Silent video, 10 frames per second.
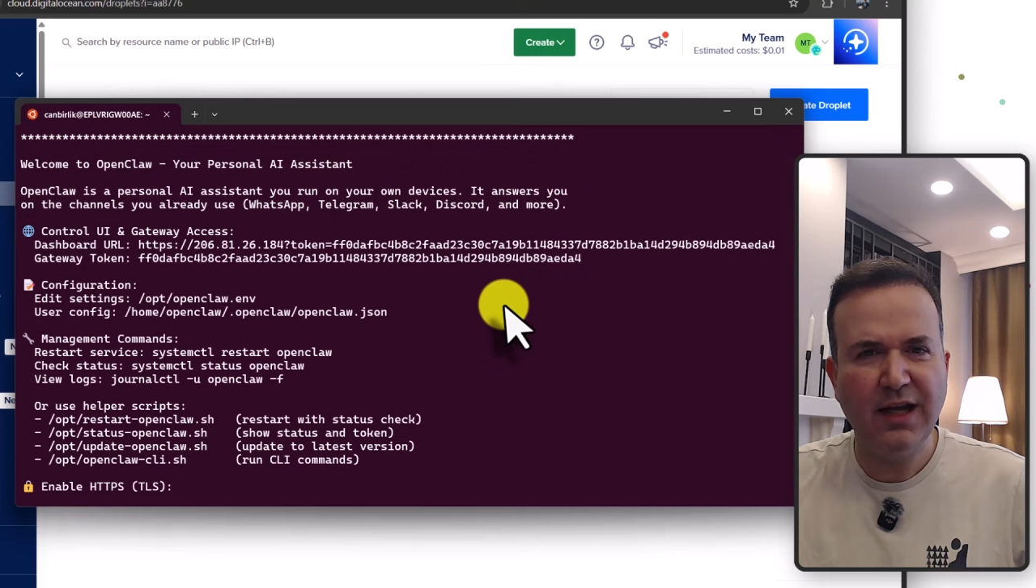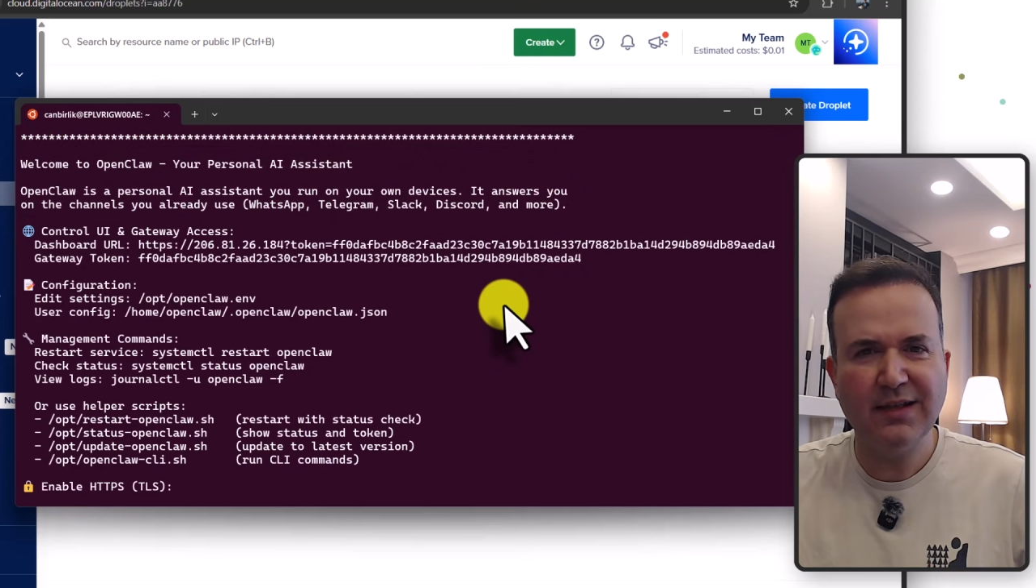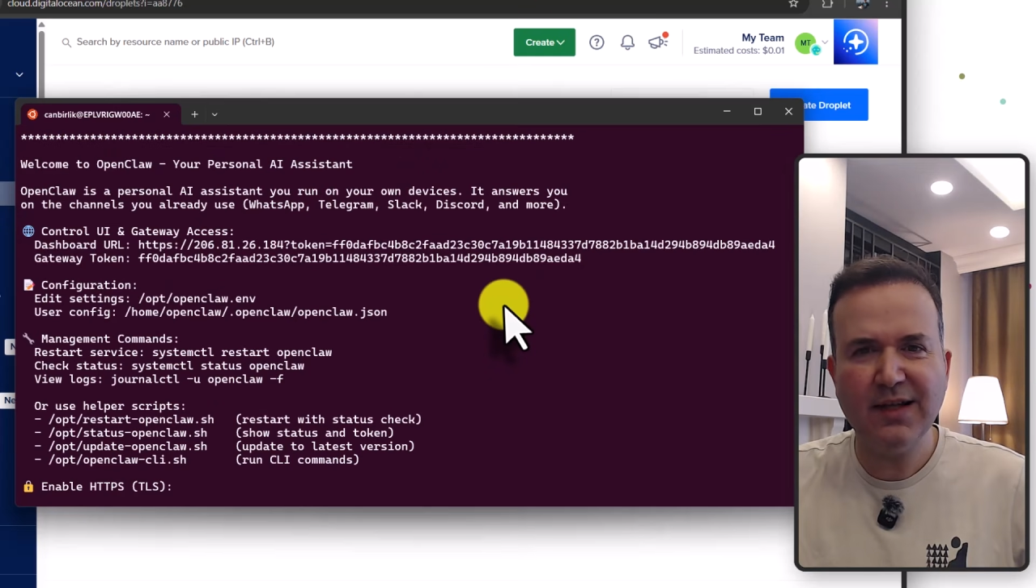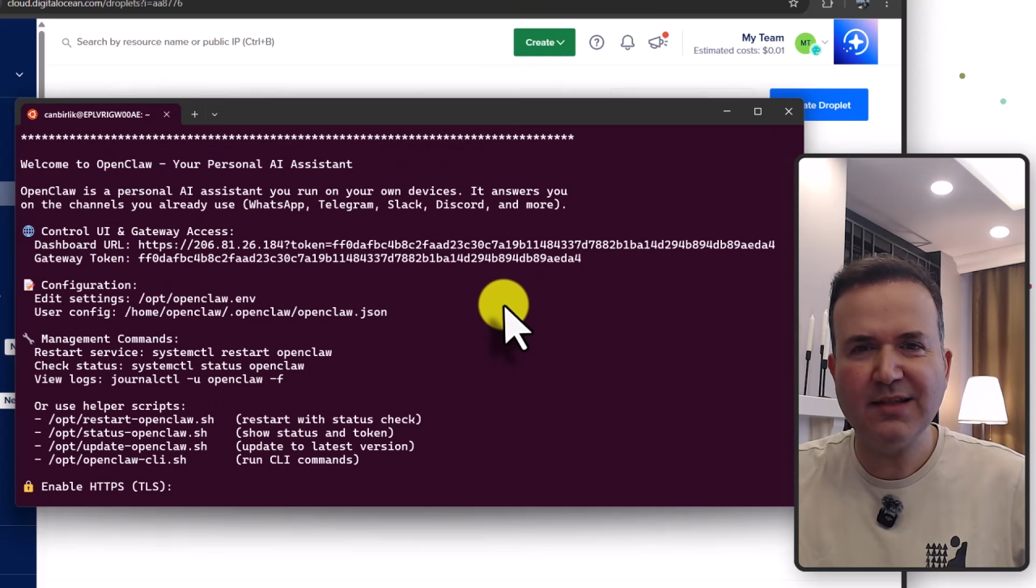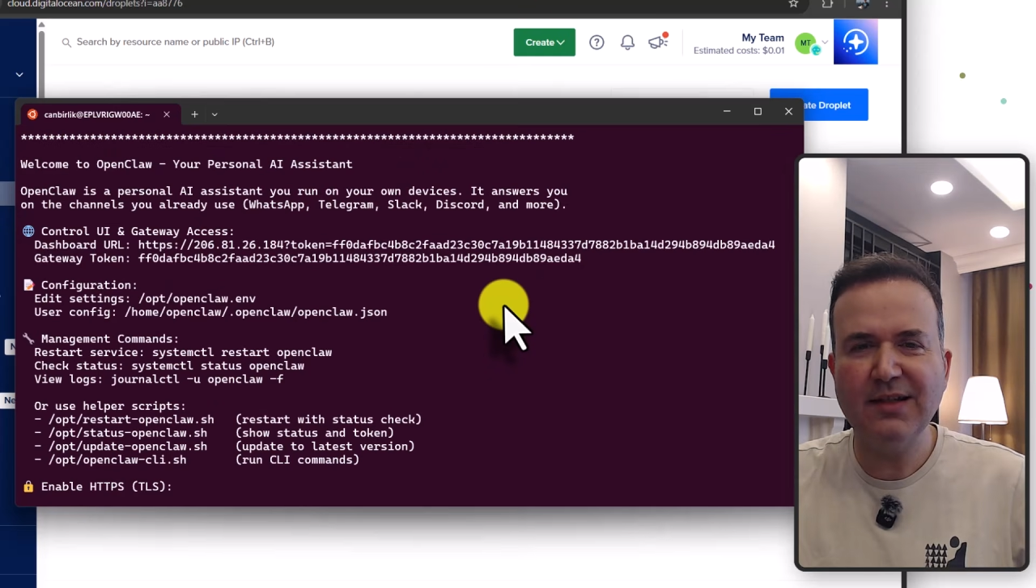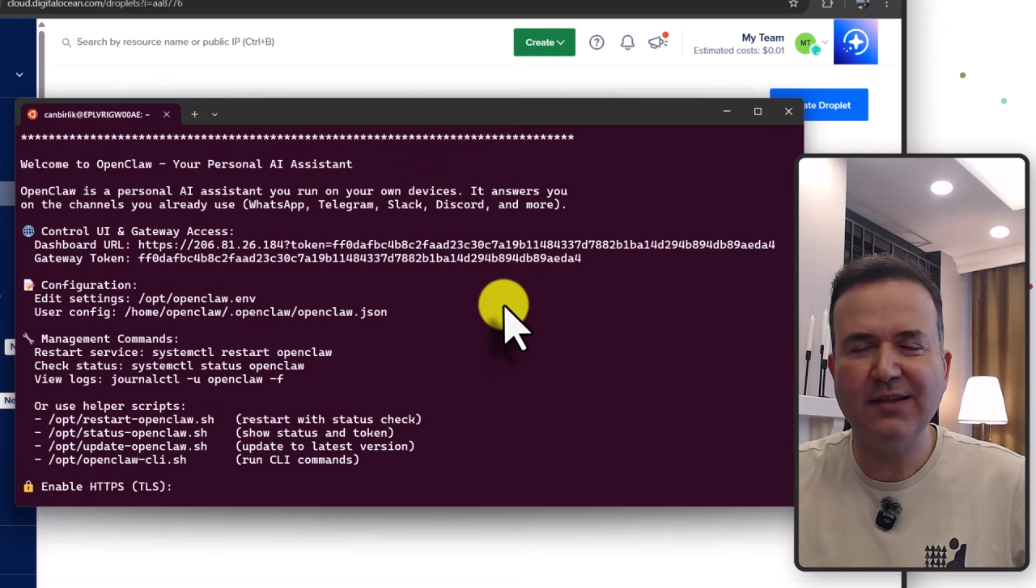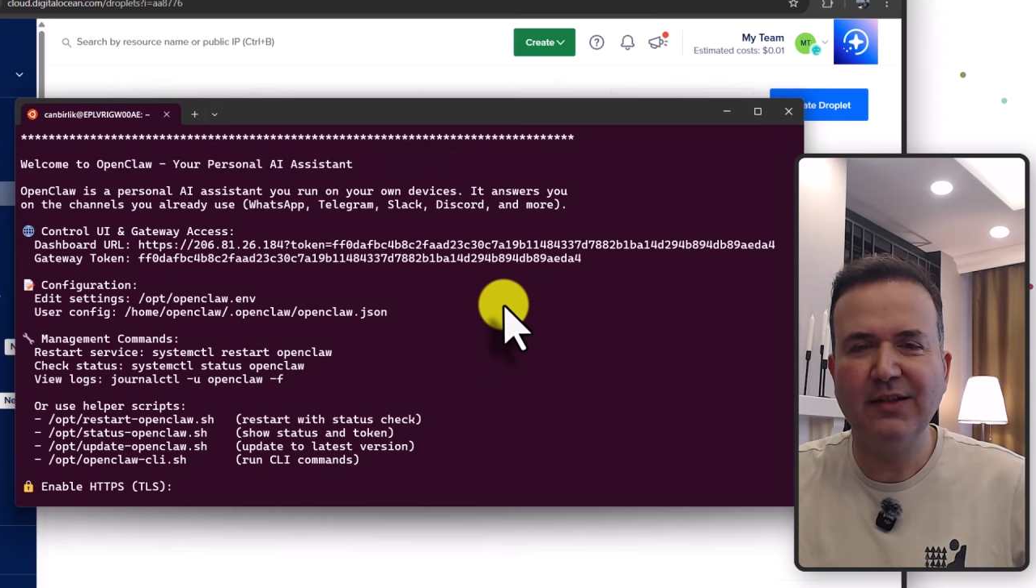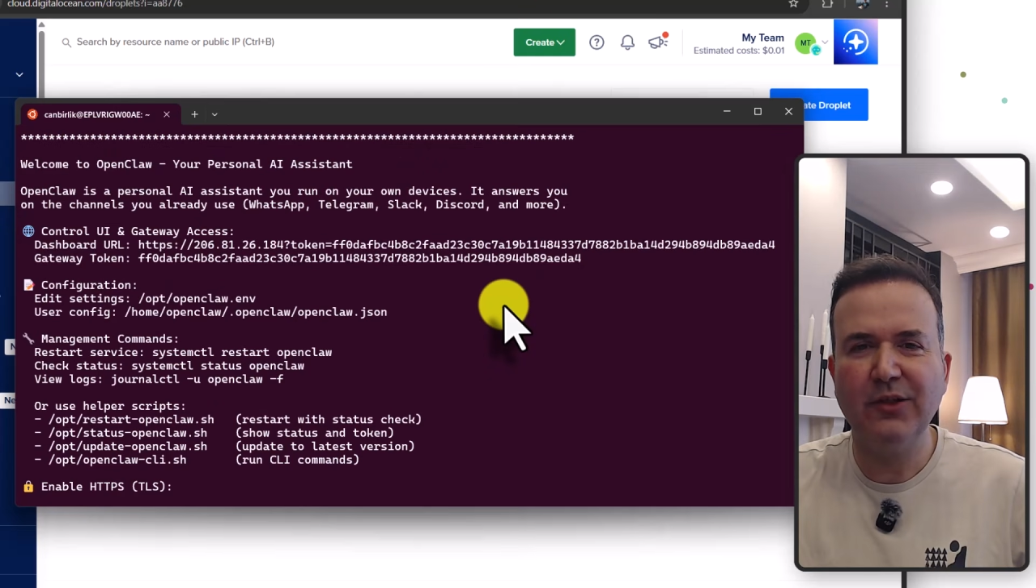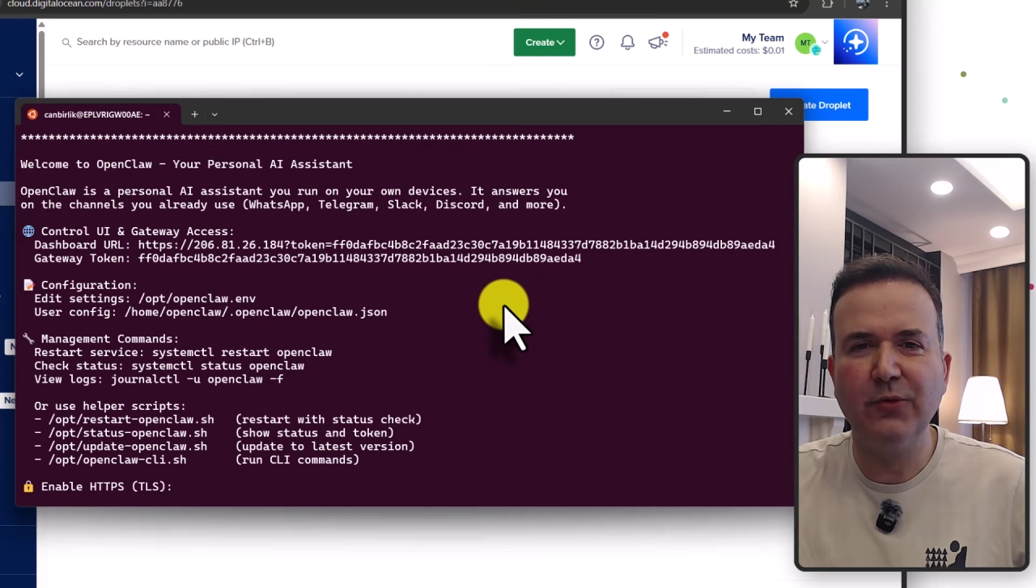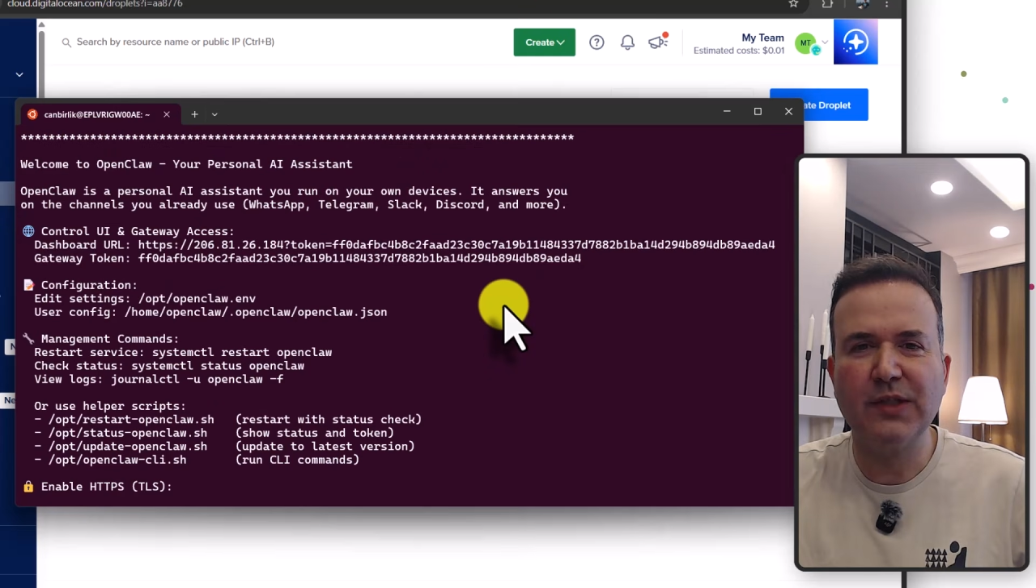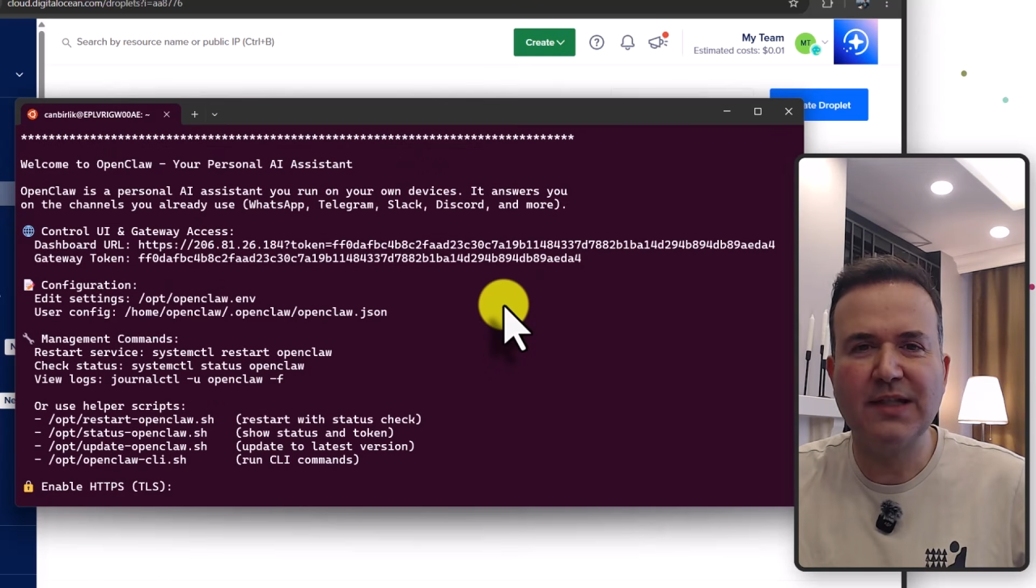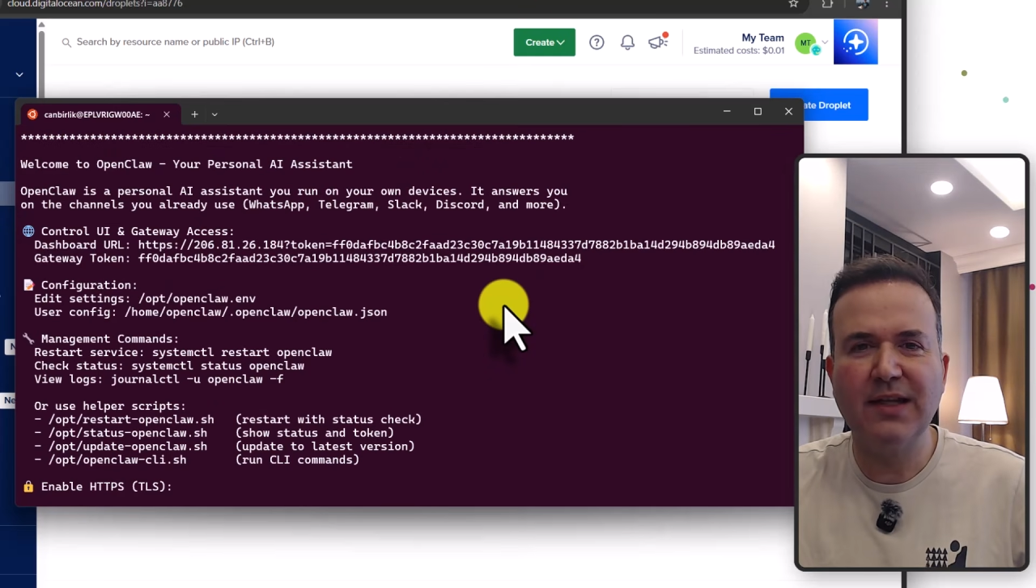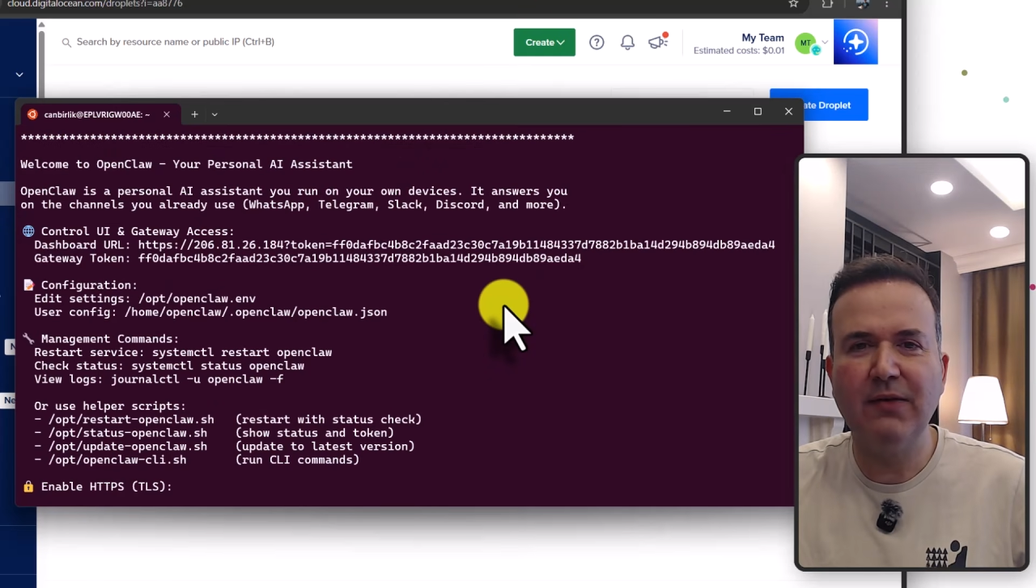And that's it. You will see